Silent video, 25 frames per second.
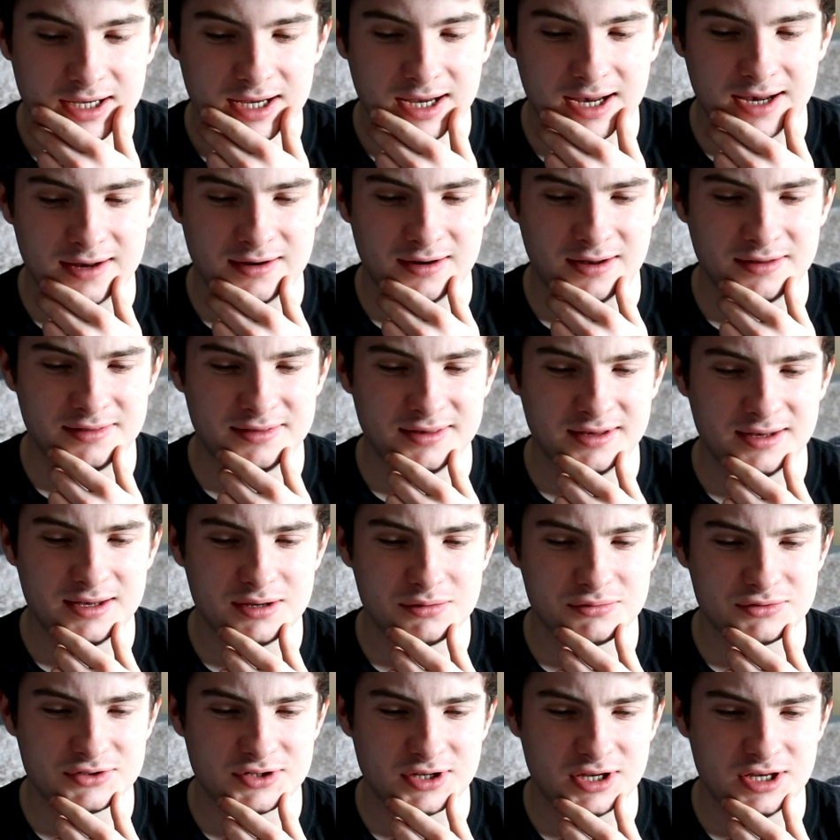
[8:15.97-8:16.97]
and I think
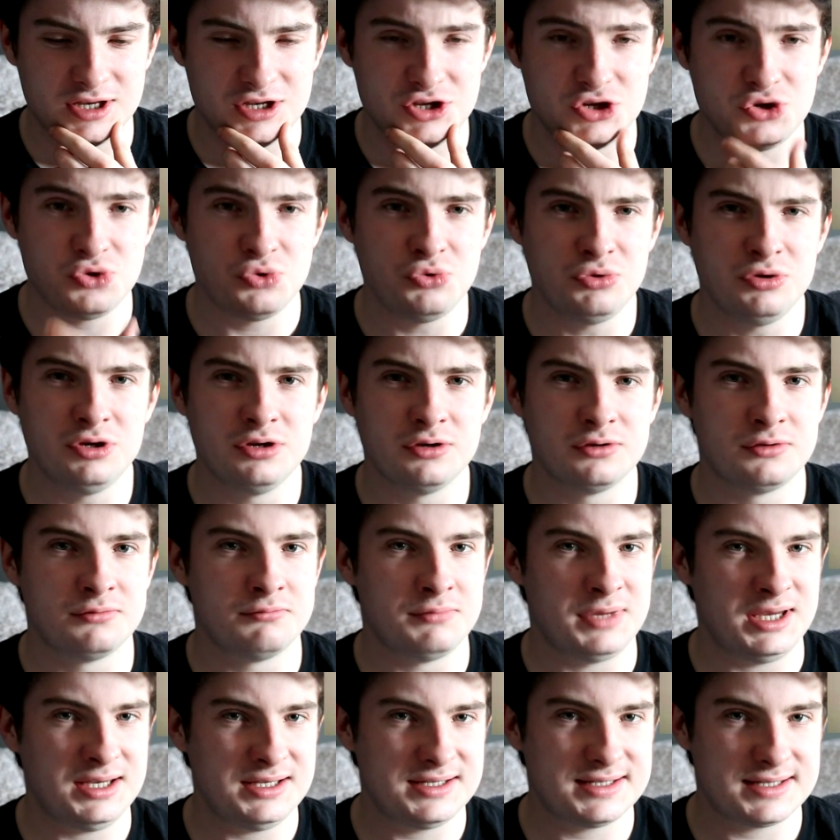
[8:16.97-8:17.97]
it was a
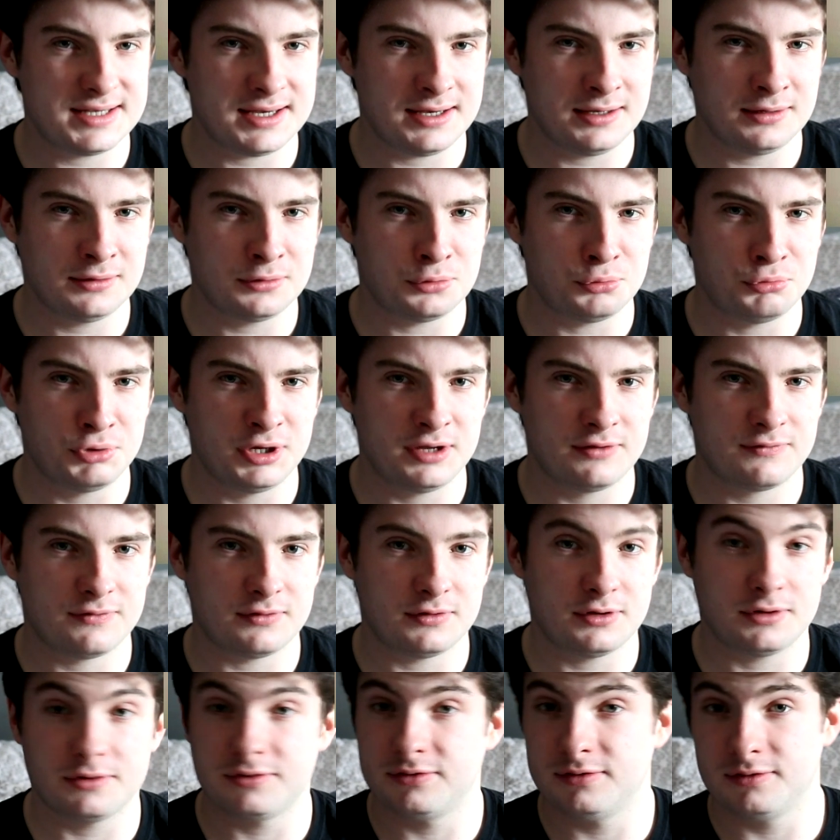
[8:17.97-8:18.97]
union meeting with
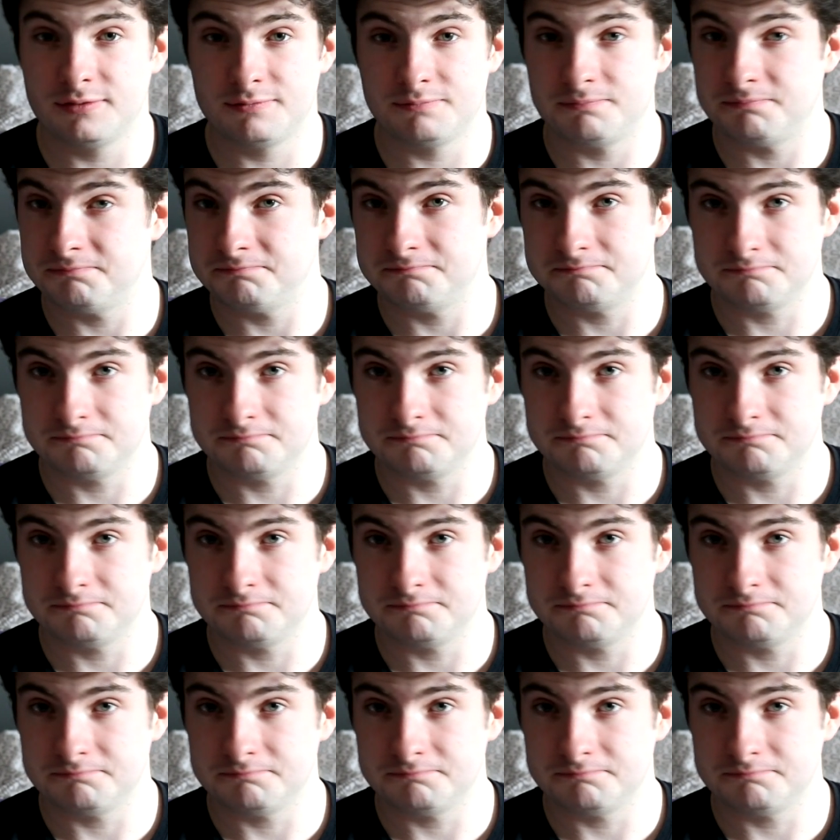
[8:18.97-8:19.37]
lots of